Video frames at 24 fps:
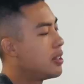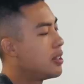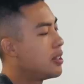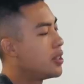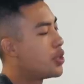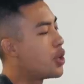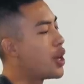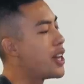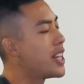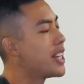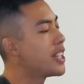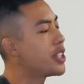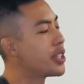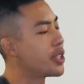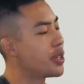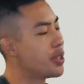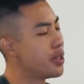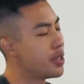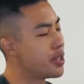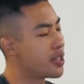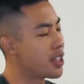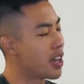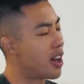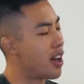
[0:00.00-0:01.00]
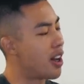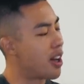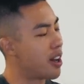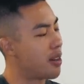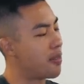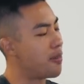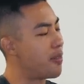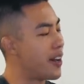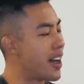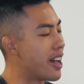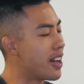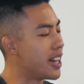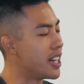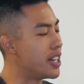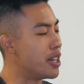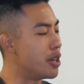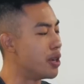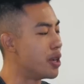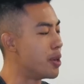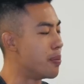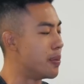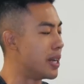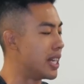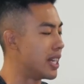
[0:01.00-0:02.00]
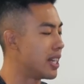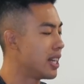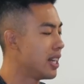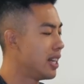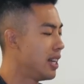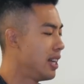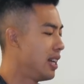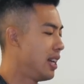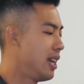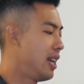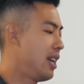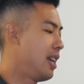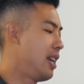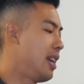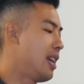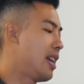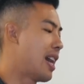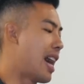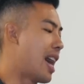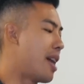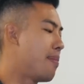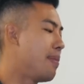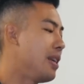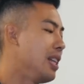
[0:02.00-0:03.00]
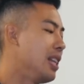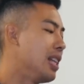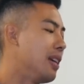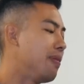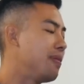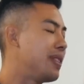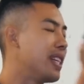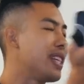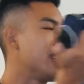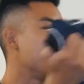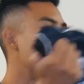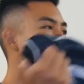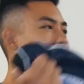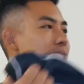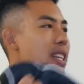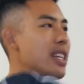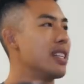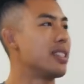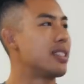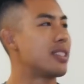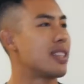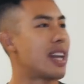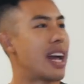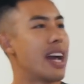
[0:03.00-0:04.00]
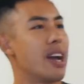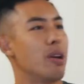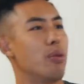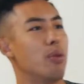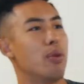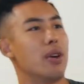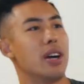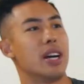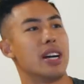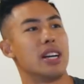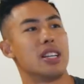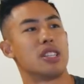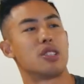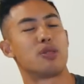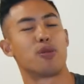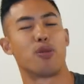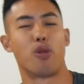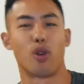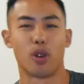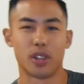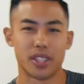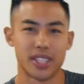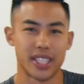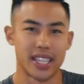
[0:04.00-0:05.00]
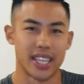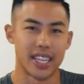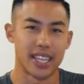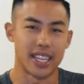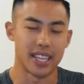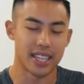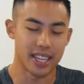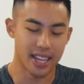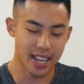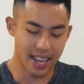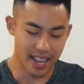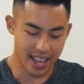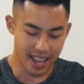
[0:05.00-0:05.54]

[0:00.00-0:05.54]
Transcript: Training shoes are very new to me. I've been lifting since I was 14,